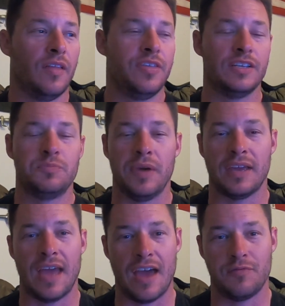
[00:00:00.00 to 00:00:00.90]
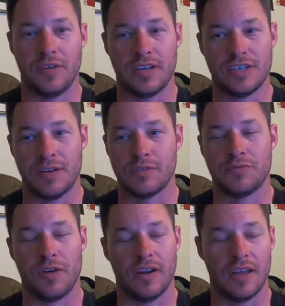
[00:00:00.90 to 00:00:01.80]
these big catfish and it was
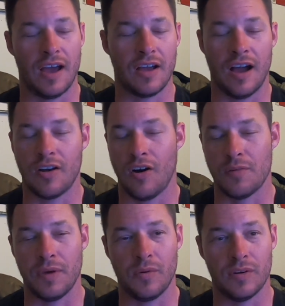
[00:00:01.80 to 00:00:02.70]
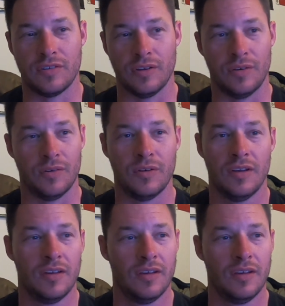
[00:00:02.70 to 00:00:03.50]
funny. I caught a big one too.